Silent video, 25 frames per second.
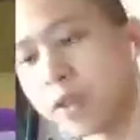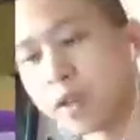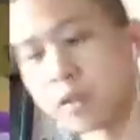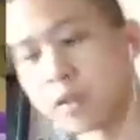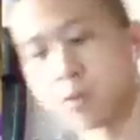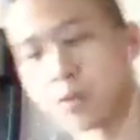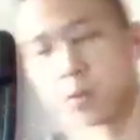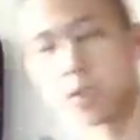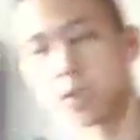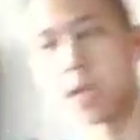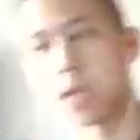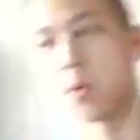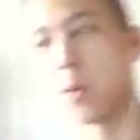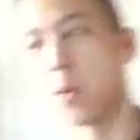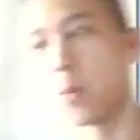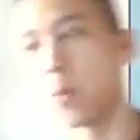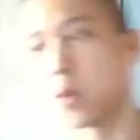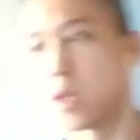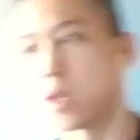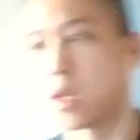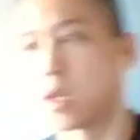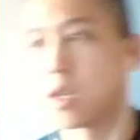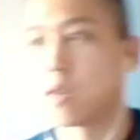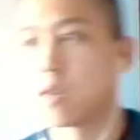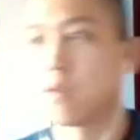Was that
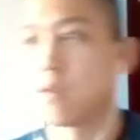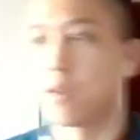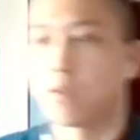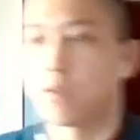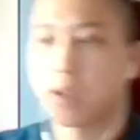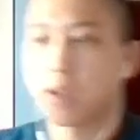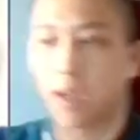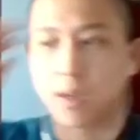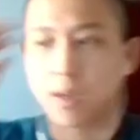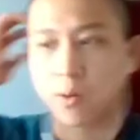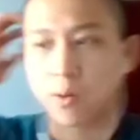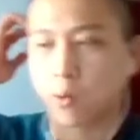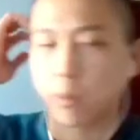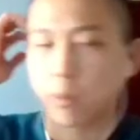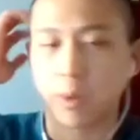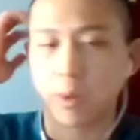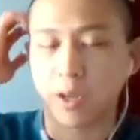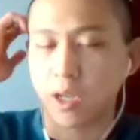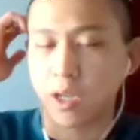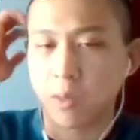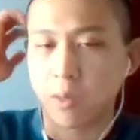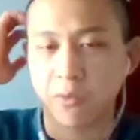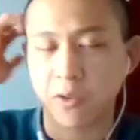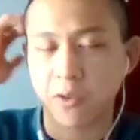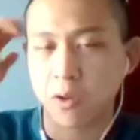representative of like a normal
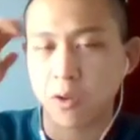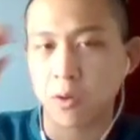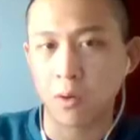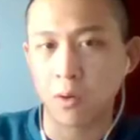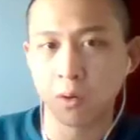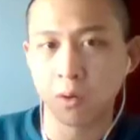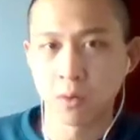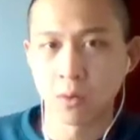game for you?